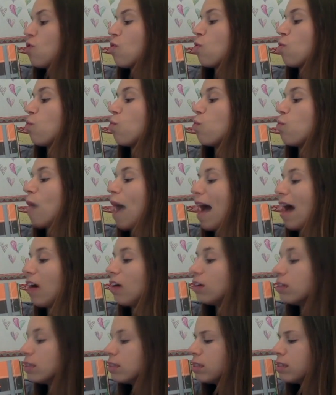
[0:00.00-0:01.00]

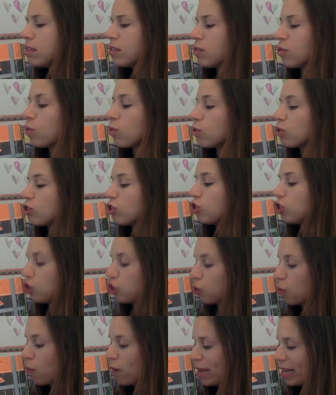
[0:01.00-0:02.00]
welds or
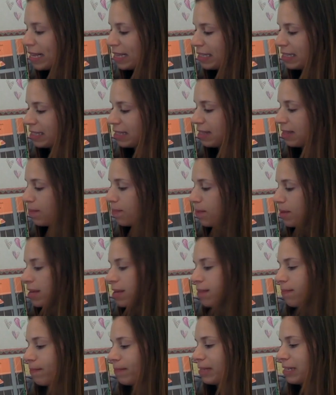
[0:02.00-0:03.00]
joins the
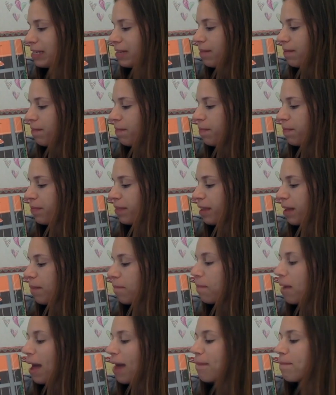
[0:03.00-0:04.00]
beams
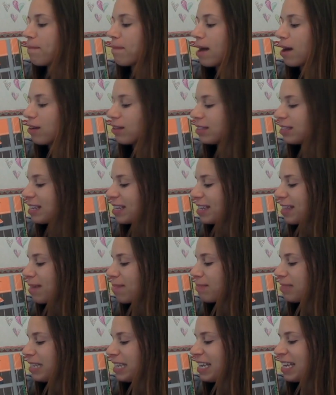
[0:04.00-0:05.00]
by melting
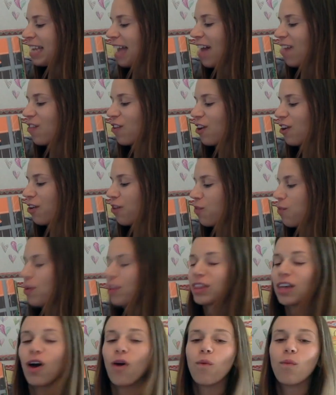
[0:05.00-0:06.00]
them together with
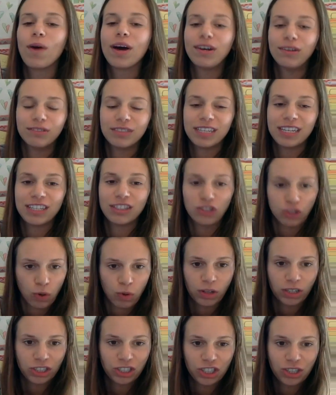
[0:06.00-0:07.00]
a welding
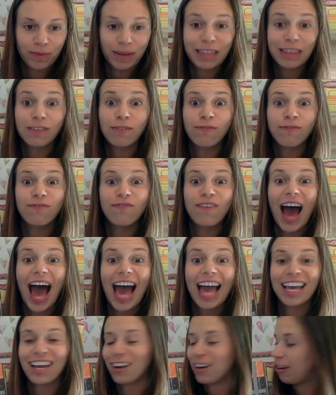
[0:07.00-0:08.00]
torch with
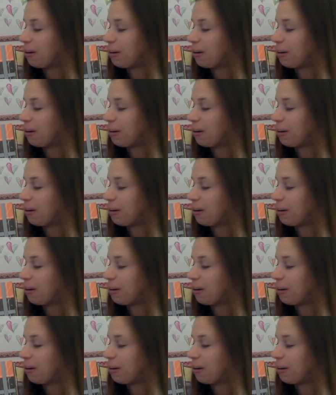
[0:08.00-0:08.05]
fire.